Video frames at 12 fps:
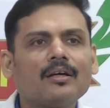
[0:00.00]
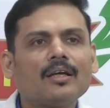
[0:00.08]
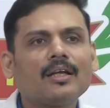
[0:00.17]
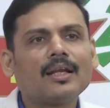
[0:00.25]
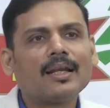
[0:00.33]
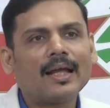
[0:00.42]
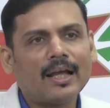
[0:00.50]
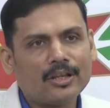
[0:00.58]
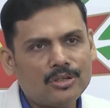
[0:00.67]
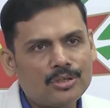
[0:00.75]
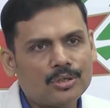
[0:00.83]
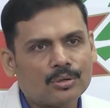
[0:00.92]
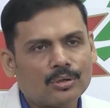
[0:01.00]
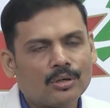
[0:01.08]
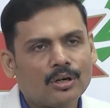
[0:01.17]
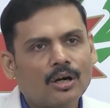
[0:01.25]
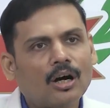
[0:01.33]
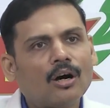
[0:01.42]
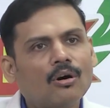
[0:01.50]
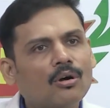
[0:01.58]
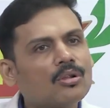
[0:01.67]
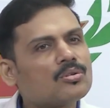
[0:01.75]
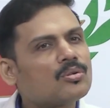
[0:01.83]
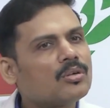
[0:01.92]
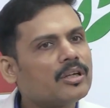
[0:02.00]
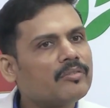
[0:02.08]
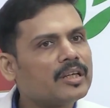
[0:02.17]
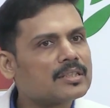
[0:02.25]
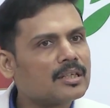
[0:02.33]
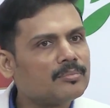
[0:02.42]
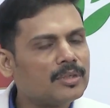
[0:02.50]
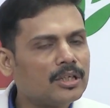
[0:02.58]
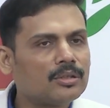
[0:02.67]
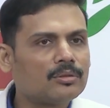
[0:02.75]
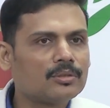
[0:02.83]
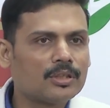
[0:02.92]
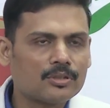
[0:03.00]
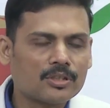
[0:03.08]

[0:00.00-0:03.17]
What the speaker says: in an NGO are also giving something to the